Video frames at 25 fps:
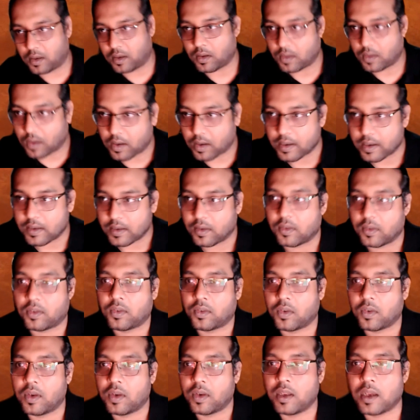audience
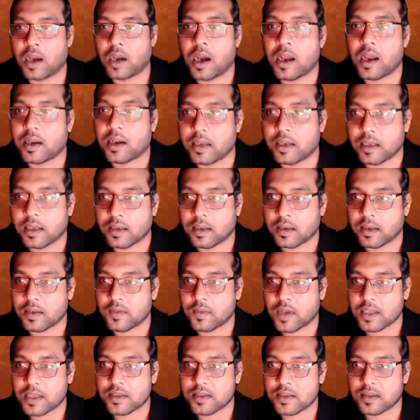today are
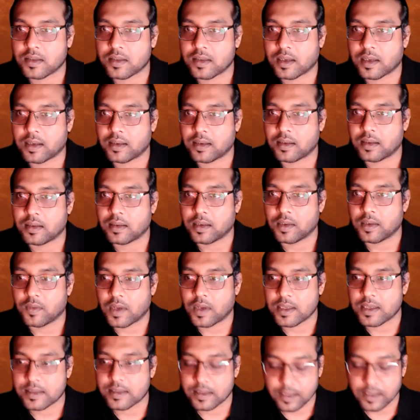investors that
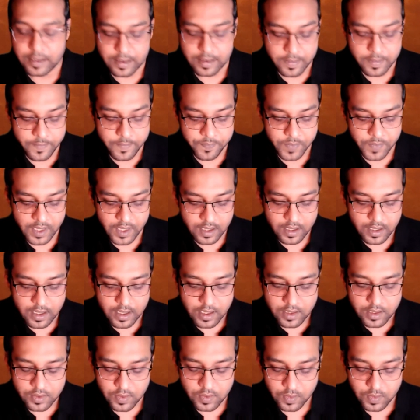invest in India.
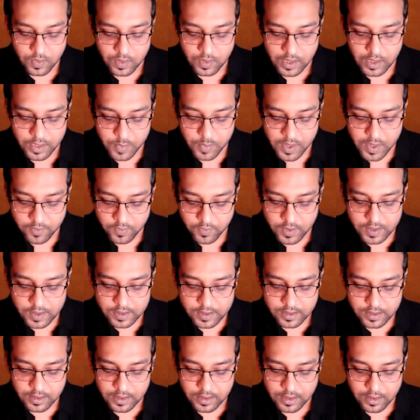So let me
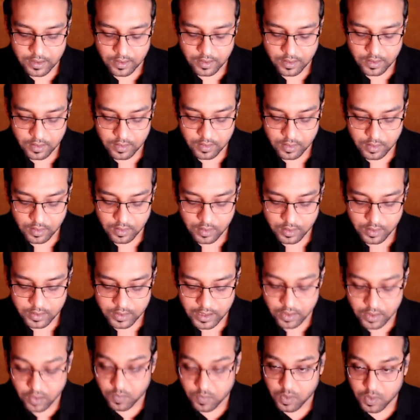first tell
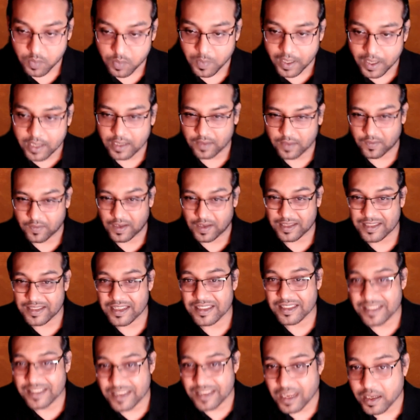you about my
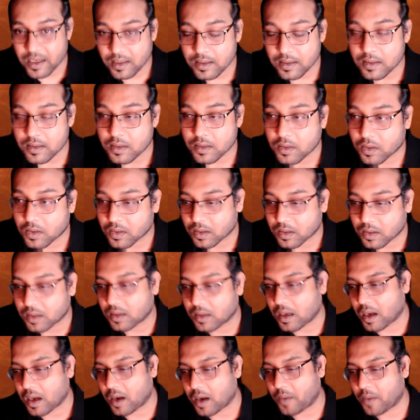investing style. Look,
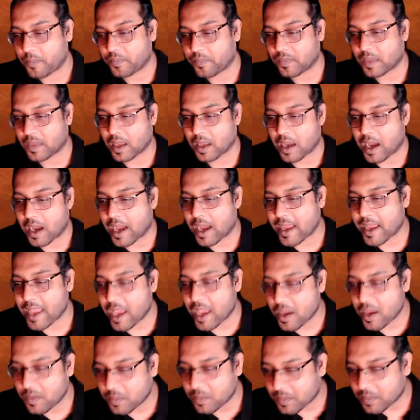I
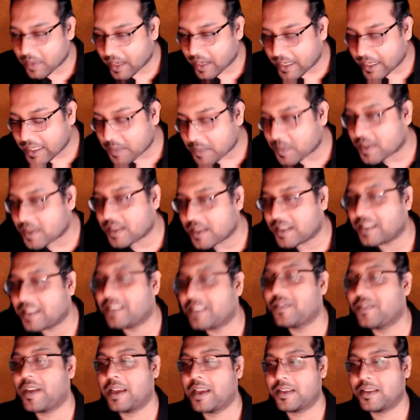am 80%
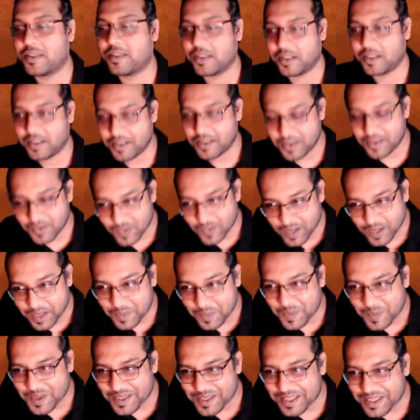investor,
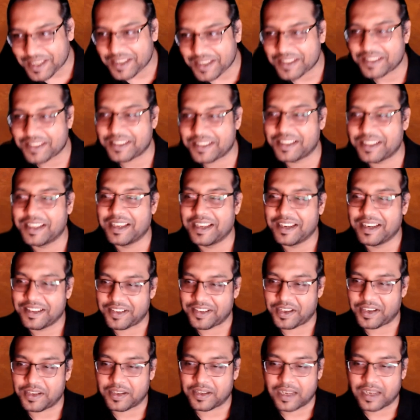20%
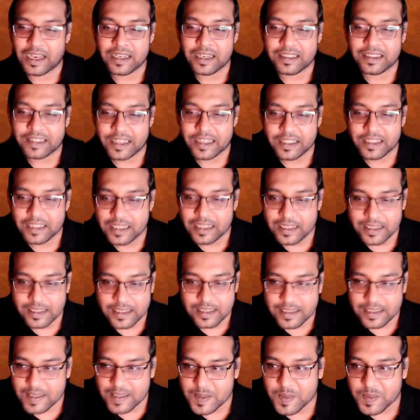trader, and trader
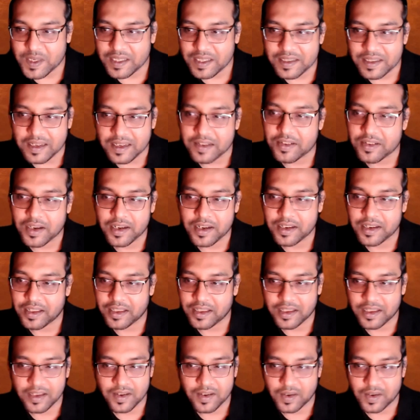doesn't mean
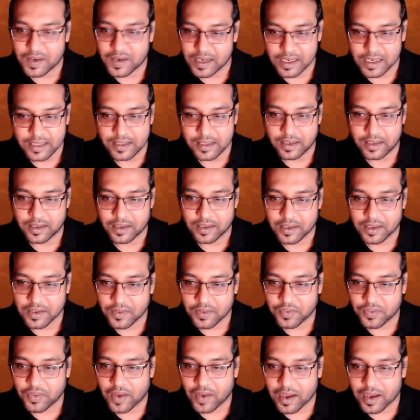intraday or anything.
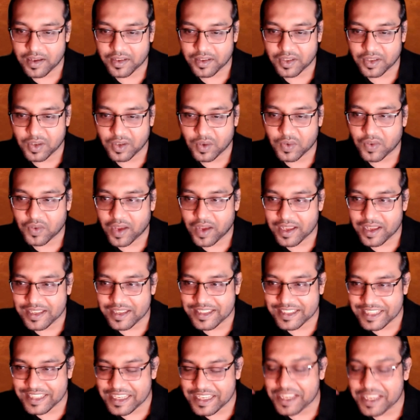If if I
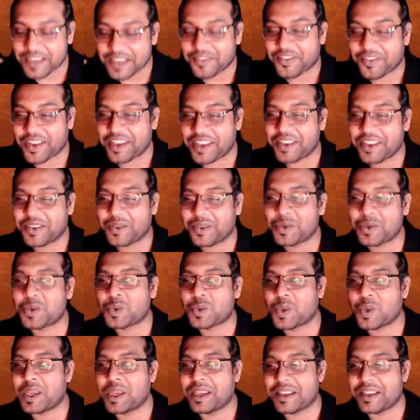see a very good
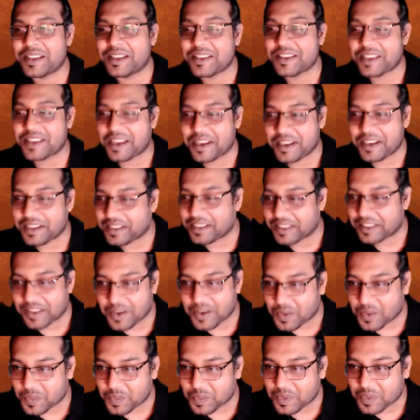swing inside,
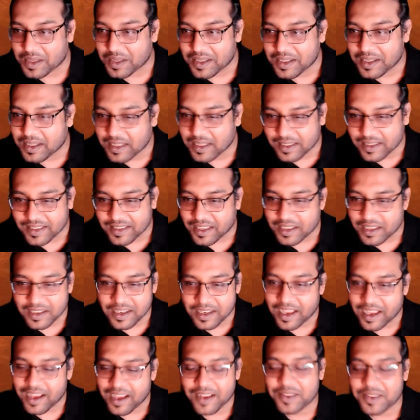then
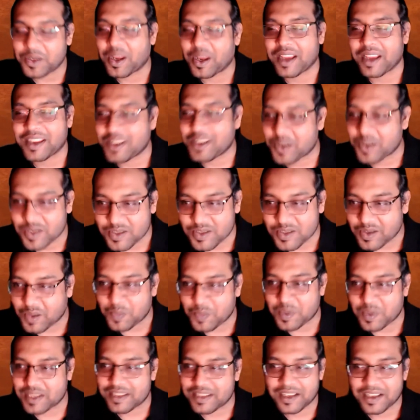I cannot
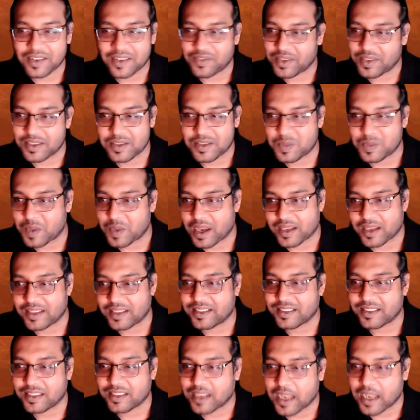stop myself. I just buy
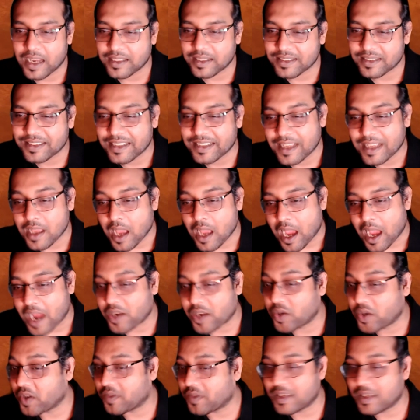it, and I
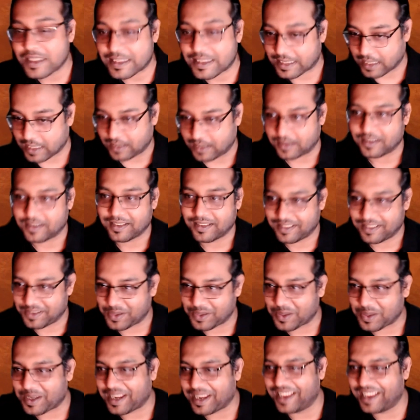don't even sell.
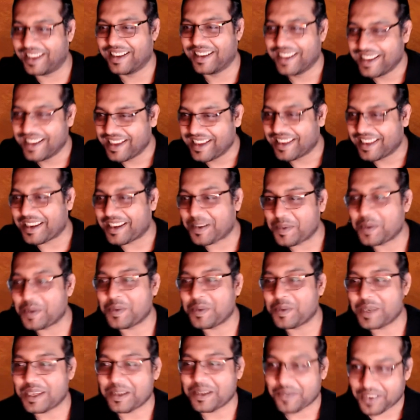Let me
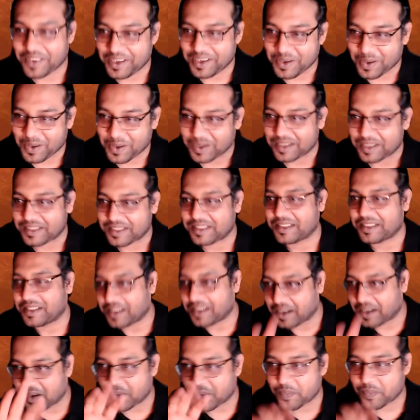be very honest,
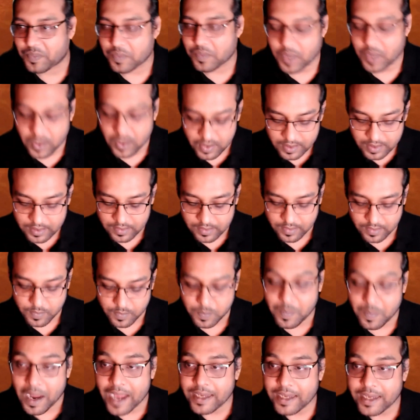because
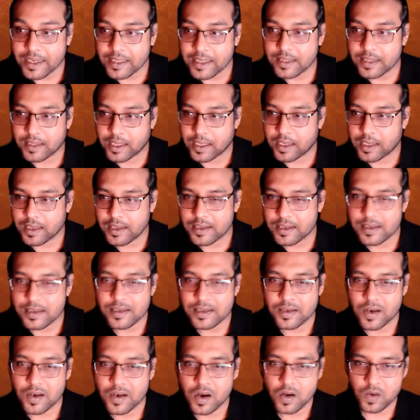my thing
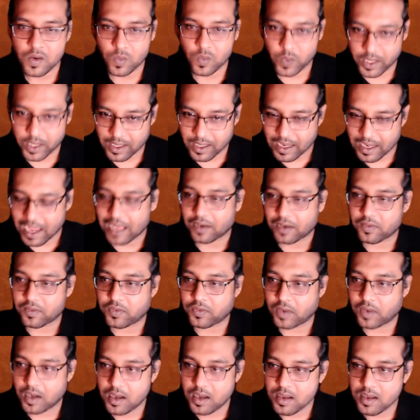is not quick
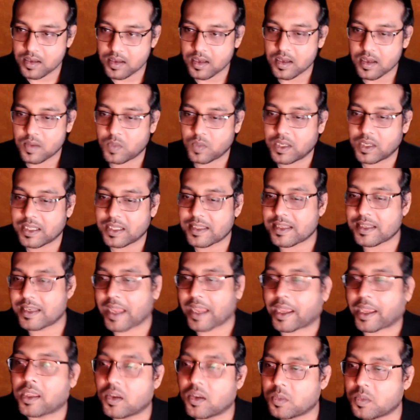alpha, but it's an
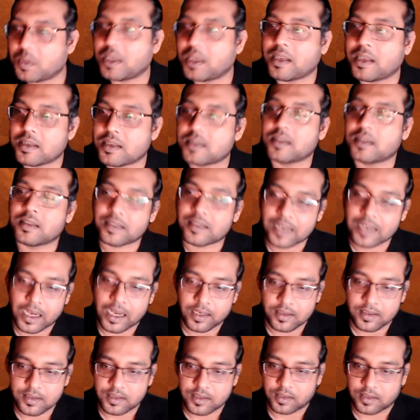accumulation
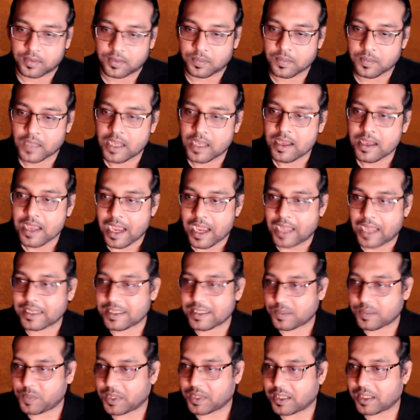strategy. And
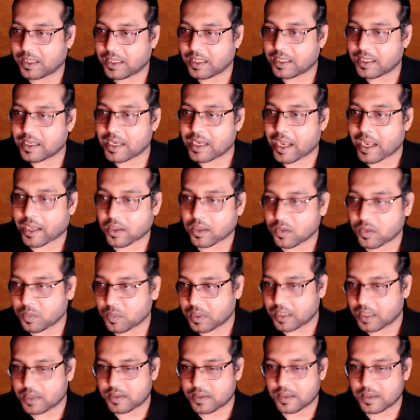typically in an
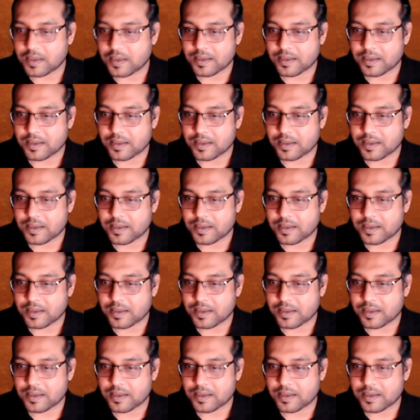accumulation